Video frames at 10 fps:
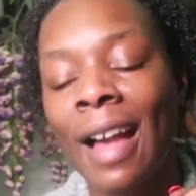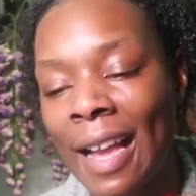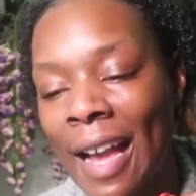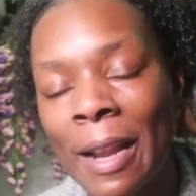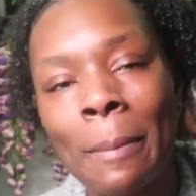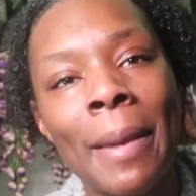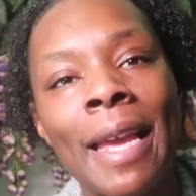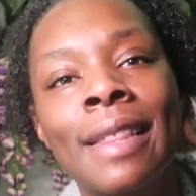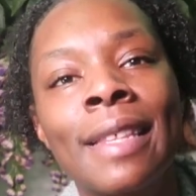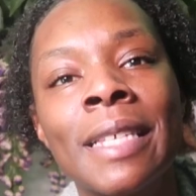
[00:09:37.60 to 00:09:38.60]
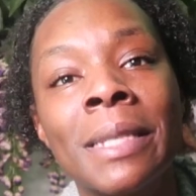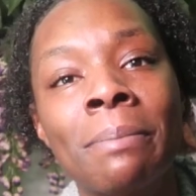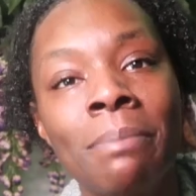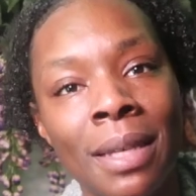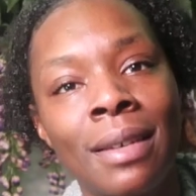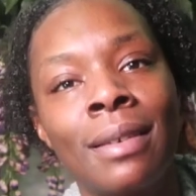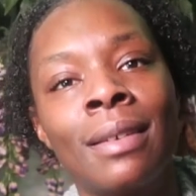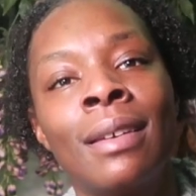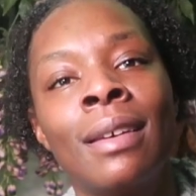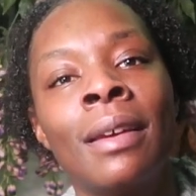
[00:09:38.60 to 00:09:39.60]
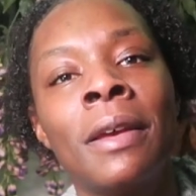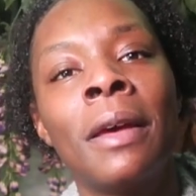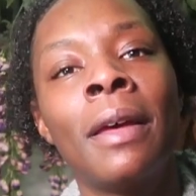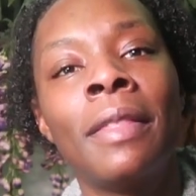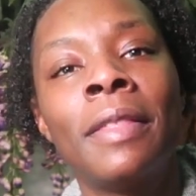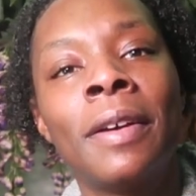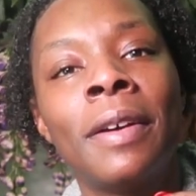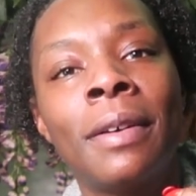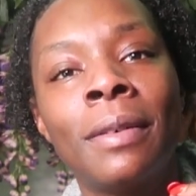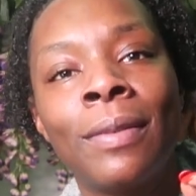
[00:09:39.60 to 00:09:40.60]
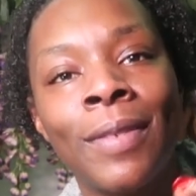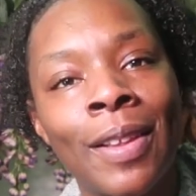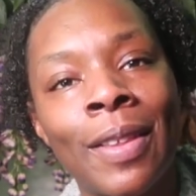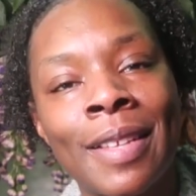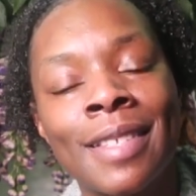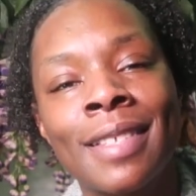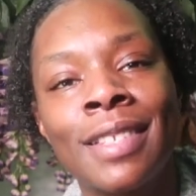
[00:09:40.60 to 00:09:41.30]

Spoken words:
I gotta make this me. The realest,